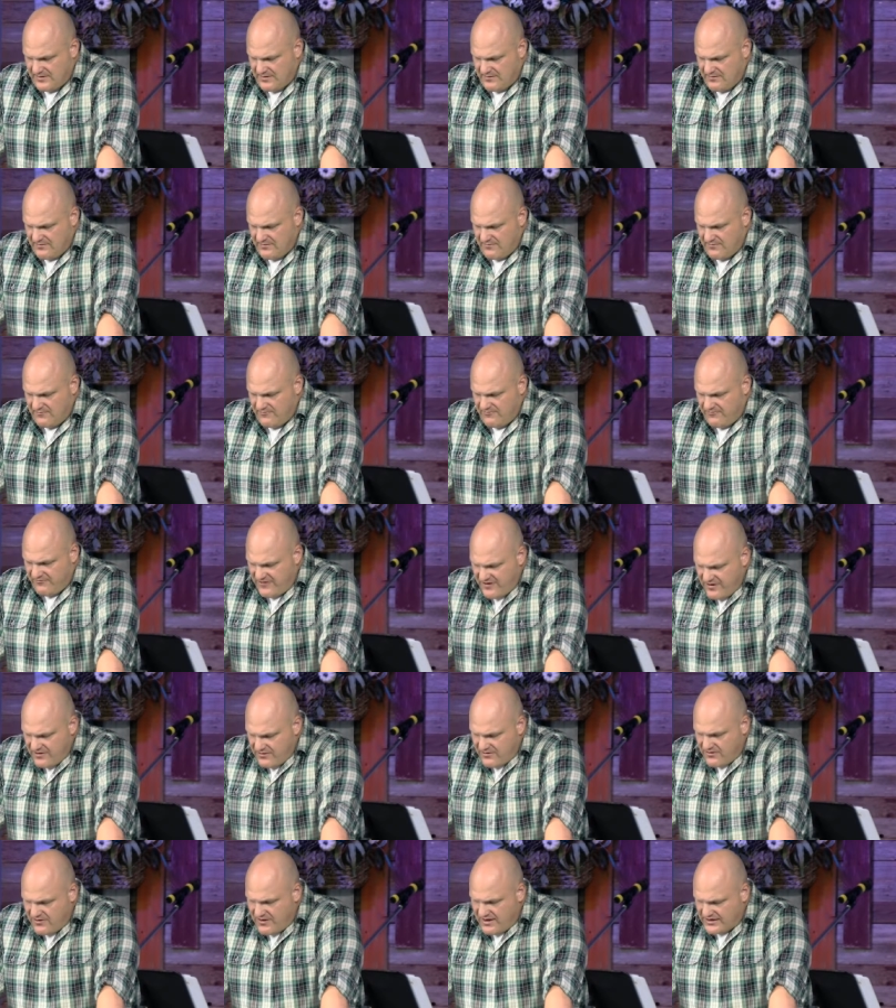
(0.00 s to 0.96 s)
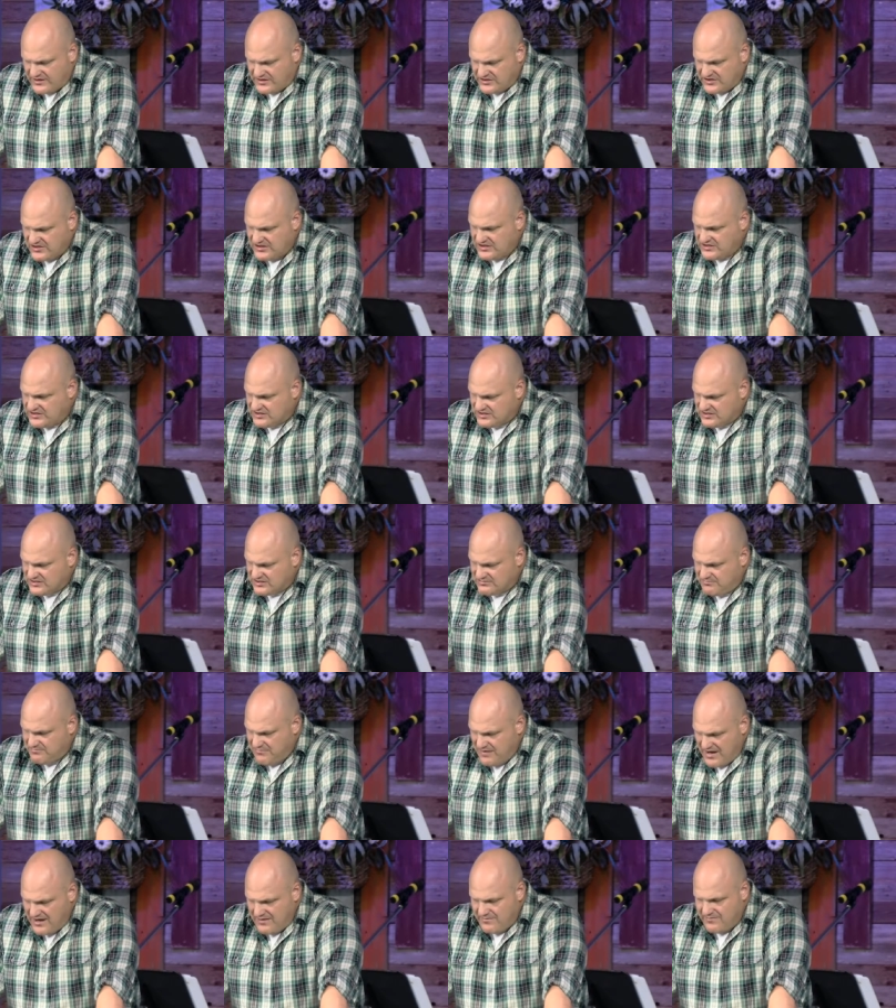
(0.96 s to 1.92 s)
Fear that Jesus
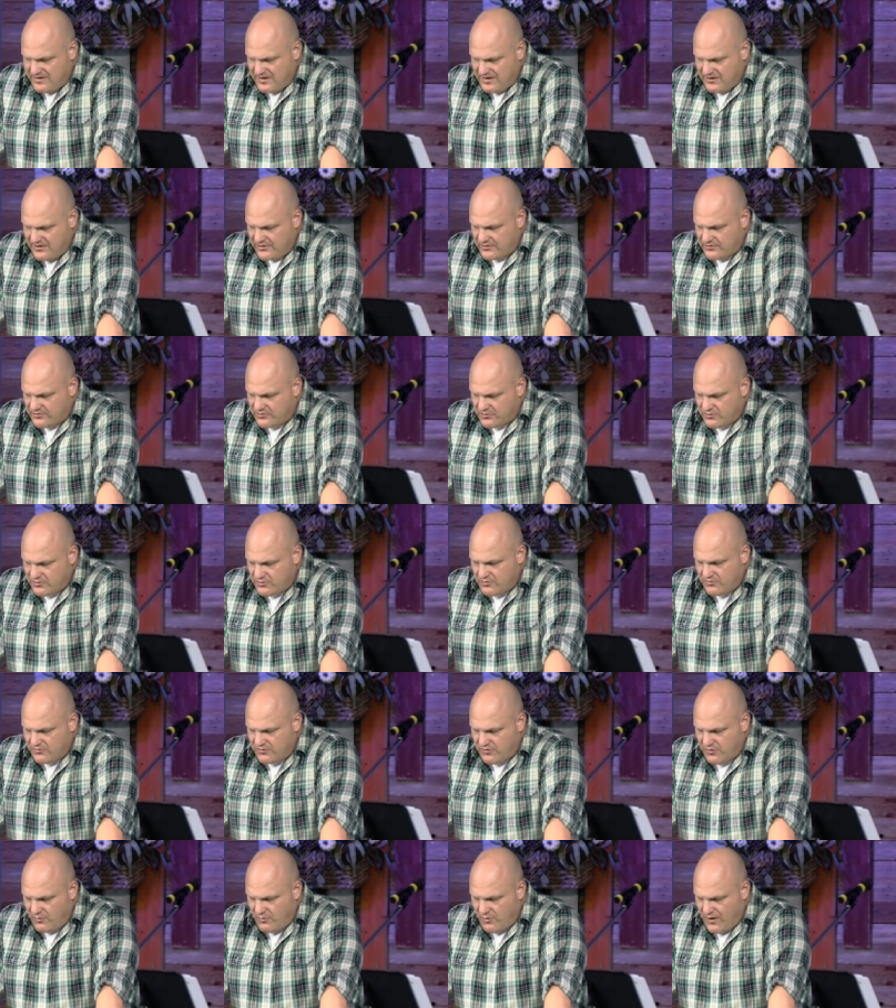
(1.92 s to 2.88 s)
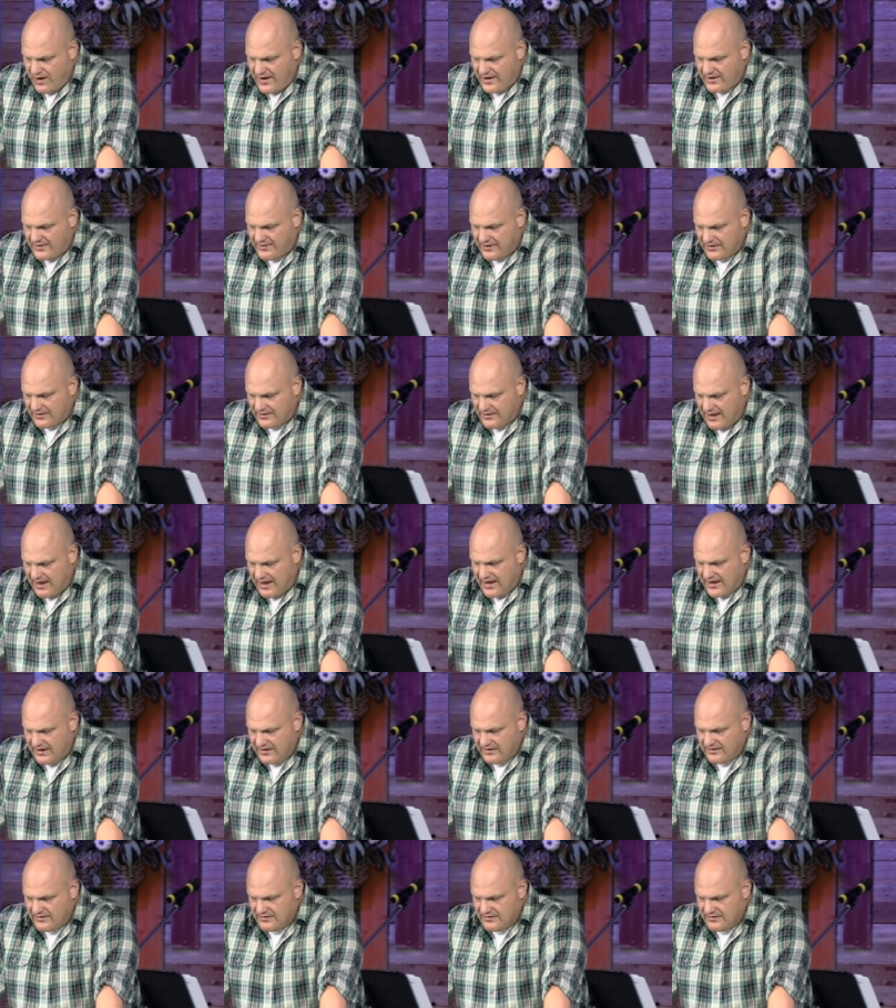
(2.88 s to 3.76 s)
may be the truth, the way, and the light.